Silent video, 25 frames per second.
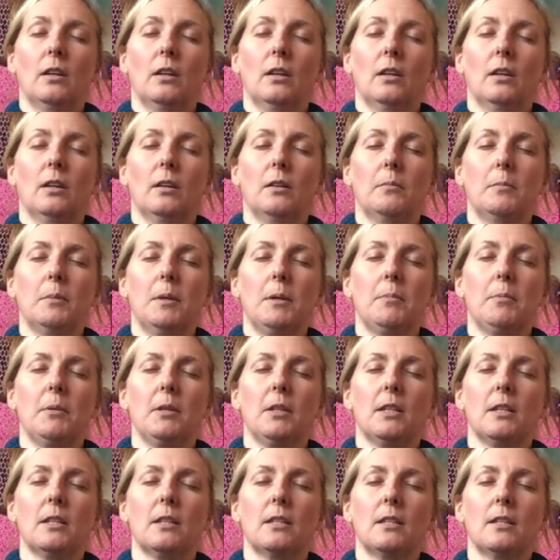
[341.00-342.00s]
Maybe
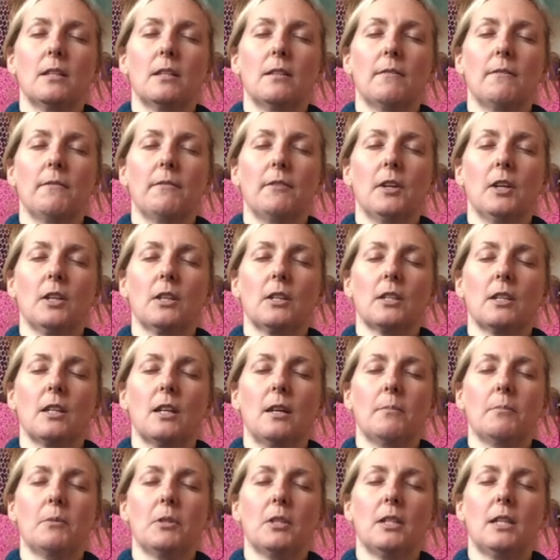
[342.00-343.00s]
this is the first time
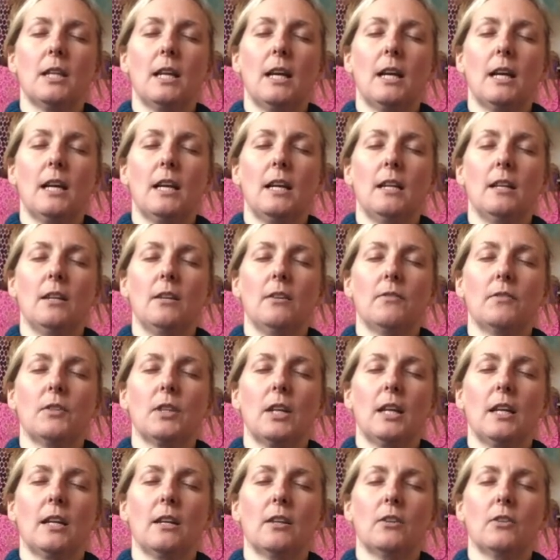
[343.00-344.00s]
today you've
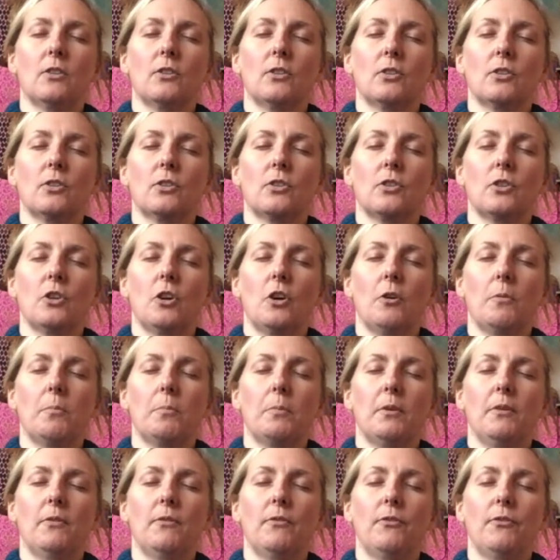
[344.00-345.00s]
taken to stop
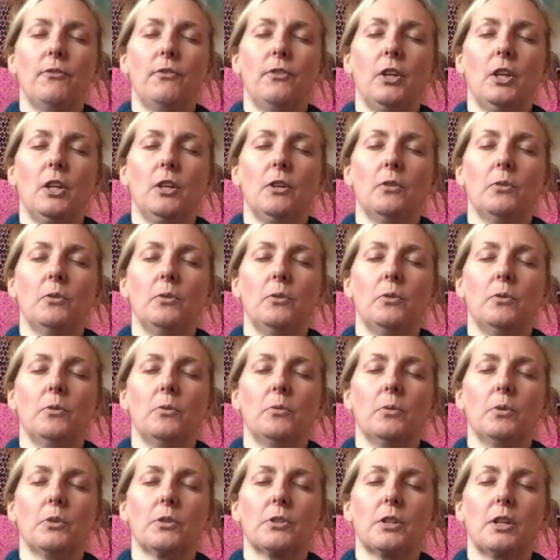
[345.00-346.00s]
and feel
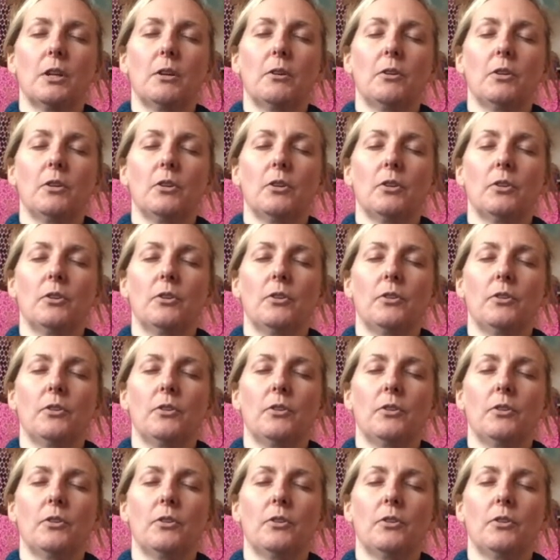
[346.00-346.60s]
what's going on.